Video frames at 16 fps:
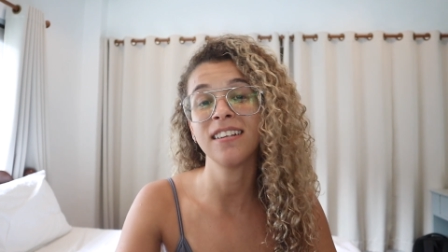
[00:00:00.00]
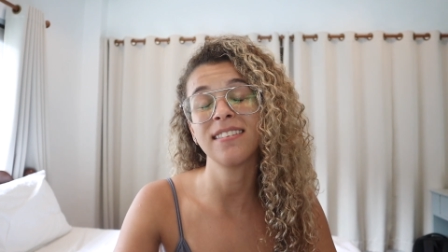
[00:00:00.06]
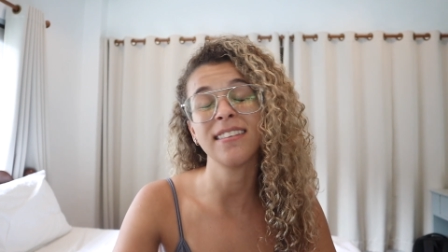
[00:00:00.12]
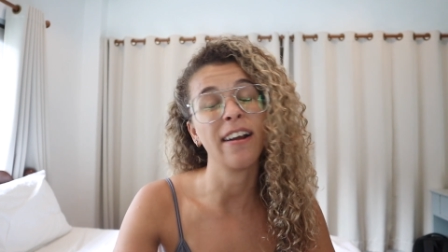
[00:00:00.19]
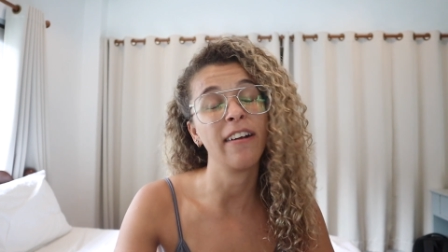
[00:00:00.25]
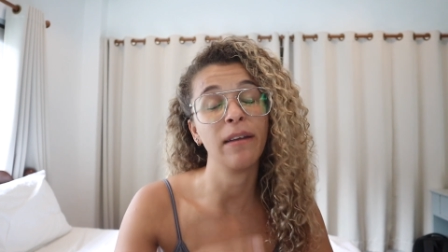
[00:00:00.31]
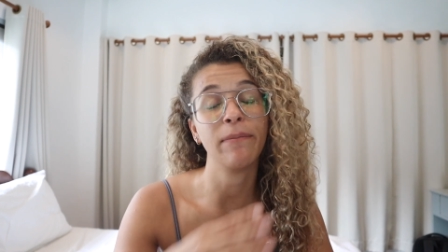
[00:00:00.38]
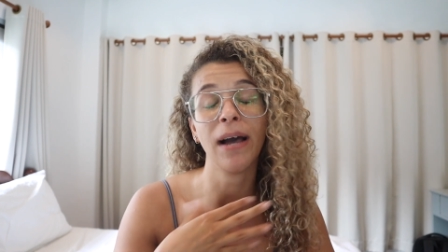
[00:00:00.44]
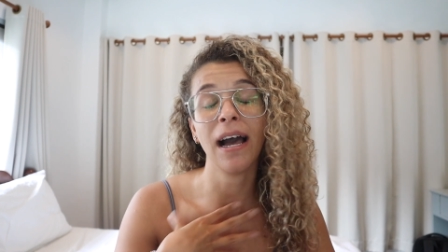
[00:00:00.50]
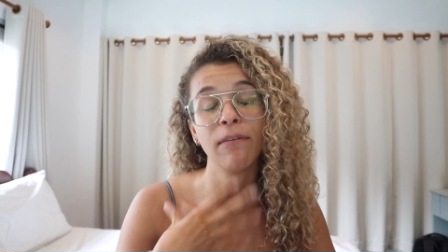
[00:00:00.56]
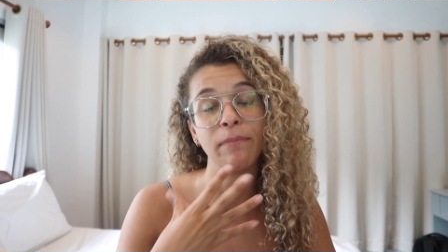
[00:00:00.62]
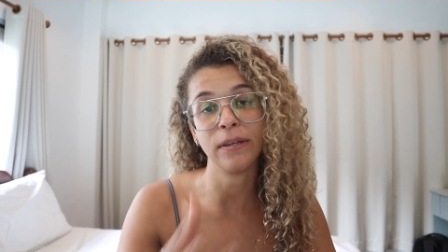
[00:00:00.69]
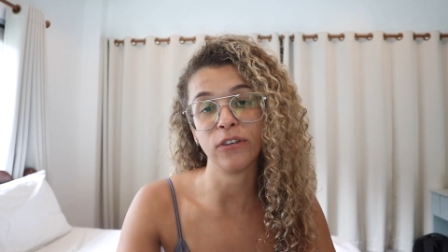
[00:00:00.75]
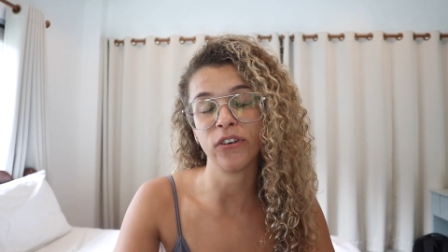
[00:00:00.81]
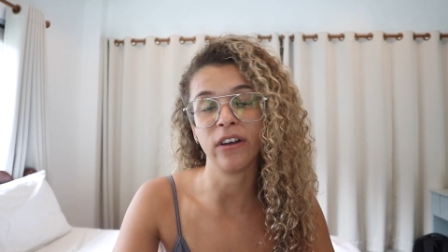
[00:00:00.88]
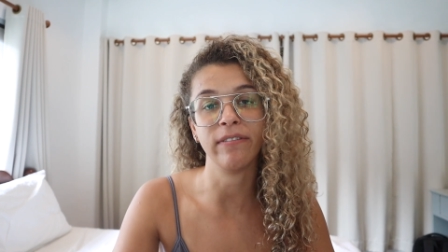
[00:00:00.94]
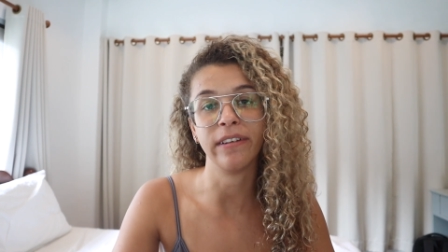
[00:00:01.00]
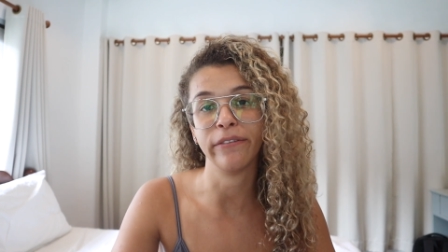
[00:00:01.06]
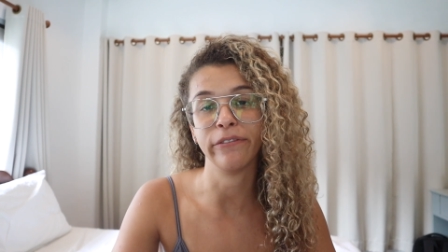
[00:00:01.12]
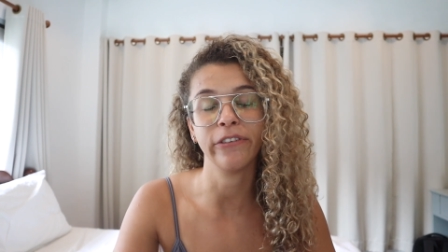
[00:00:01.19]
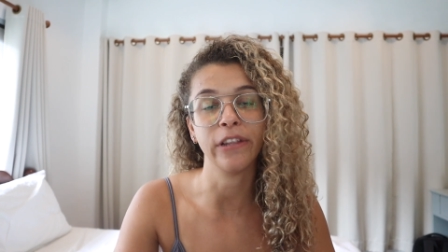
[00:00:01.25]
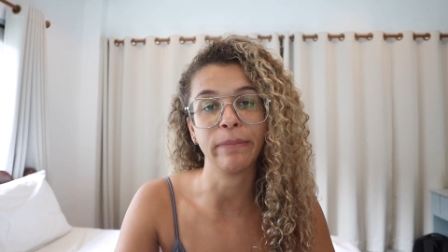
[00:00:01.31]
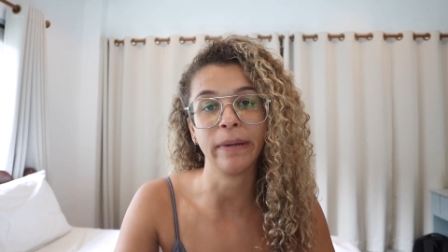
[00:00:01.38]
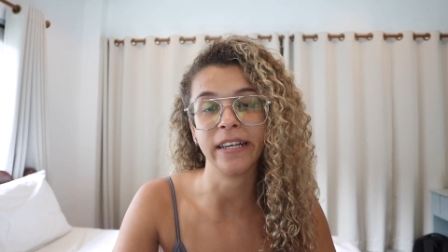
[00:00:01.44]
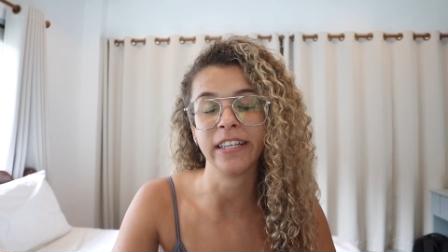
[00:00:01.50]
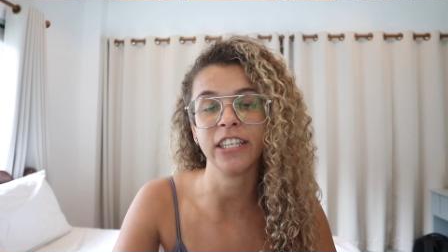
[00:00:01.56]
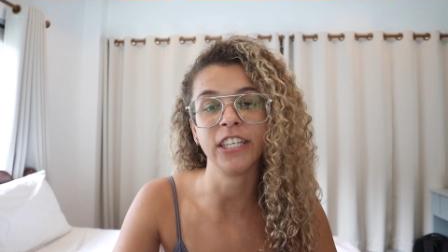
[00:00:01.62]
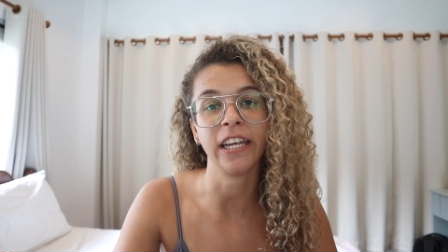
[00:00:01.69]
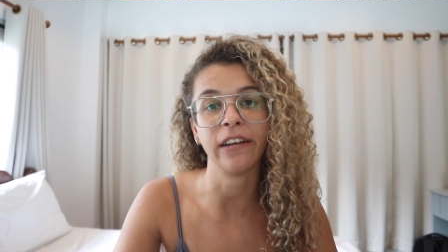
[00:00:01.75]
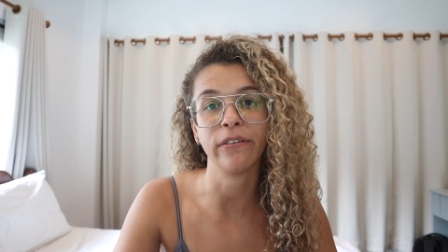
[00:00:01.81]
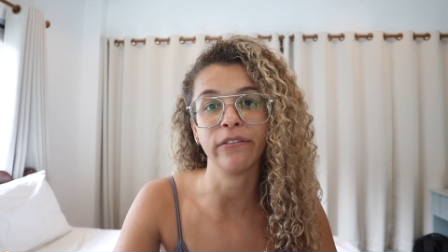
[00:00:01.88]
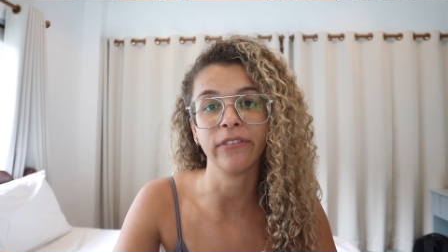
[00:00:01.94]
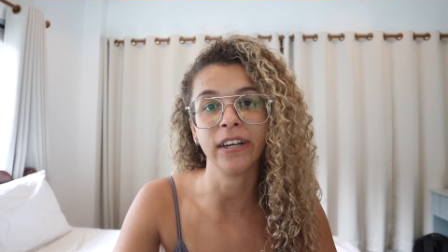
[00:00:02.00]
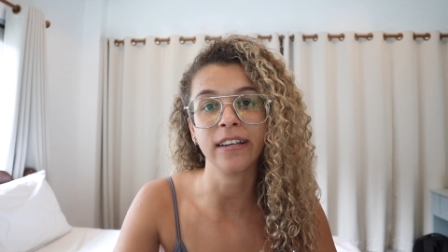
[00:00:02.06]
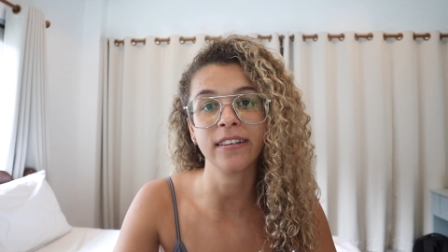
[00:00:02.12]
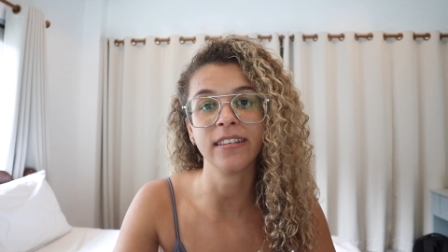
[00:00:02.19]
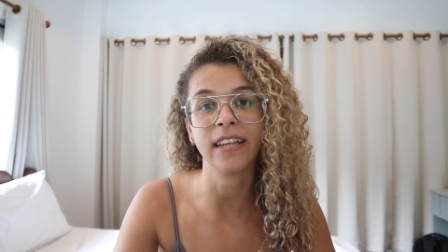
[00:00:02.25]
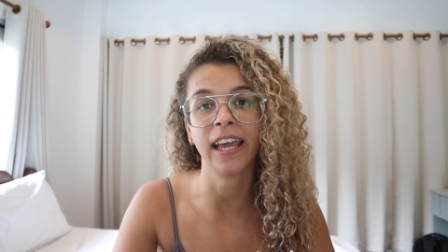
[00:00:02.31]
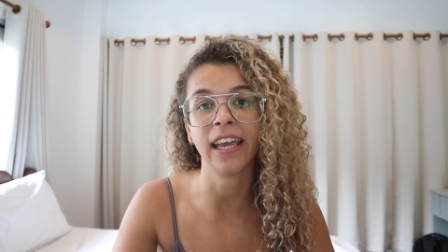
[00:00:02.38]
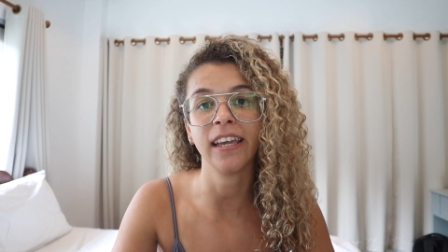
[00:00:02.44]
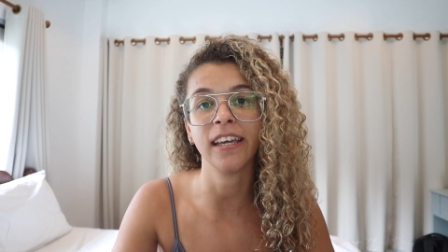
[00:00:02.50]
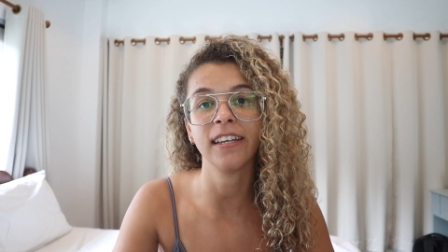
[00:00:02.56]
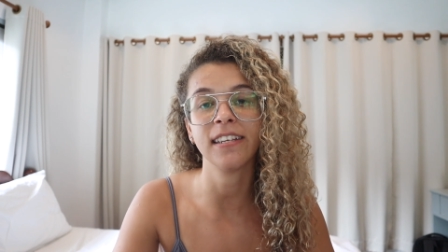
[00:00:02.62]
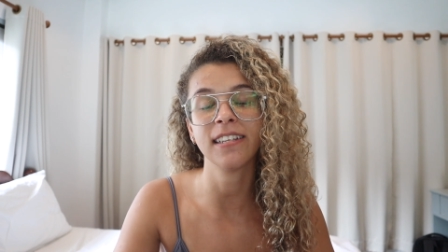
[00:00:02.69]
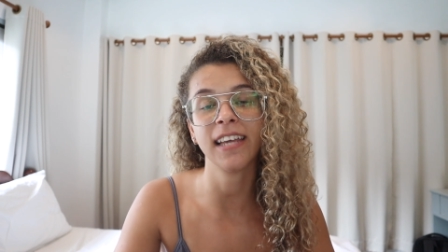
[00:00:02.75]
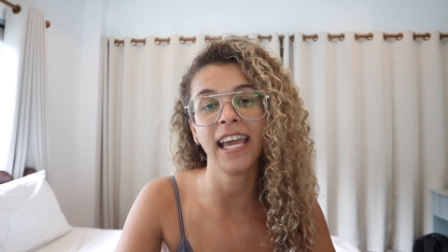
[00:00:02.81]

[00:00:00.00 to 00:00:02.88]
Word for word: Sorry, but I've been traveling for the past year unvaccinated.